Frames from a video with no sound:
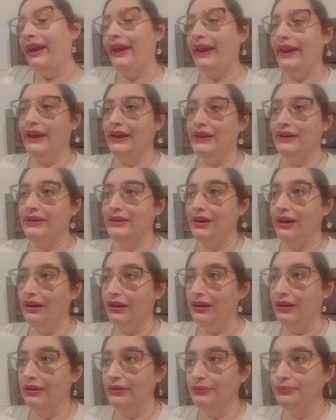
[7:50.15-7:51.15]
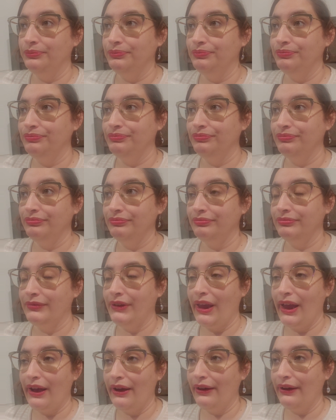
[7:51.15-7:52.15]
And um,
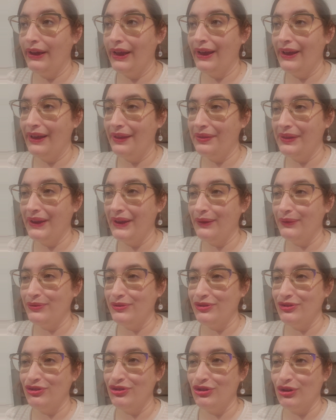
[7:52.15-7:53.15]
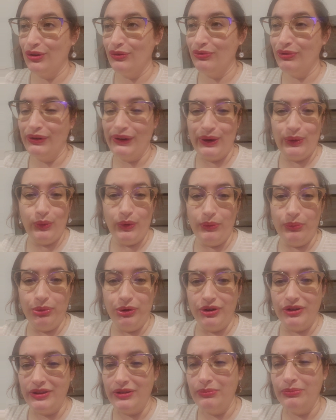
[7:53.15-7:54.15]
yeah, I think it was just good for like one
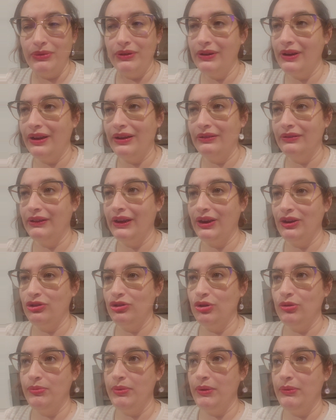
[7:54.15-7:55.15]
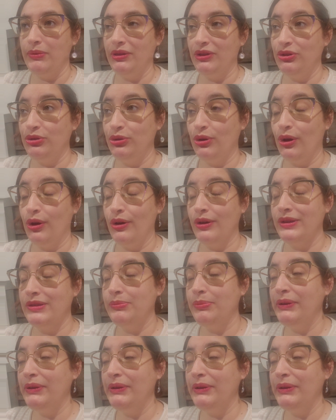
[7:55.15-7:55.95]
person, but not like two people and two dogs.